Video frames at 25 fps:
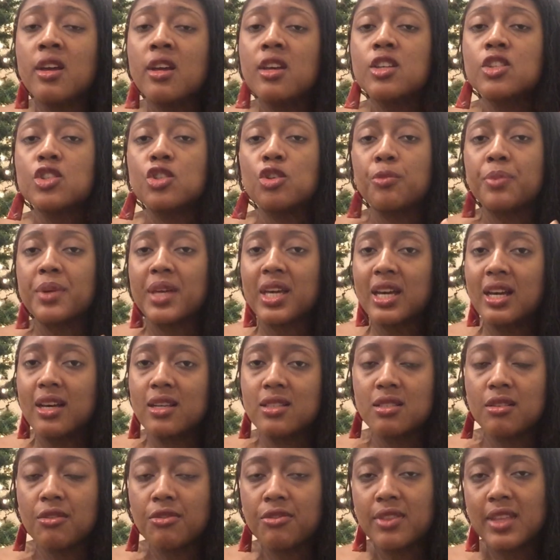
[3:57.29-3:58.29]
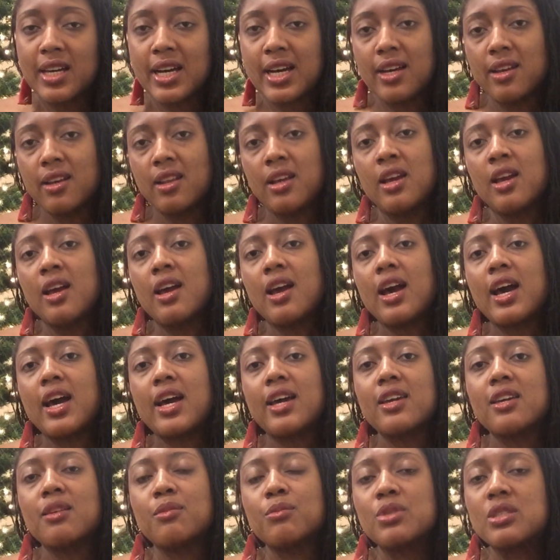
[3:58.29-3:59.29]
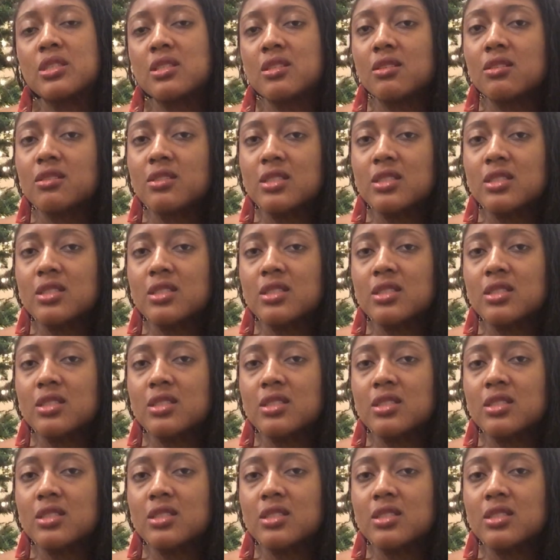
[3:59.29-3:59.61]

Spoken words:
So because of that, I am still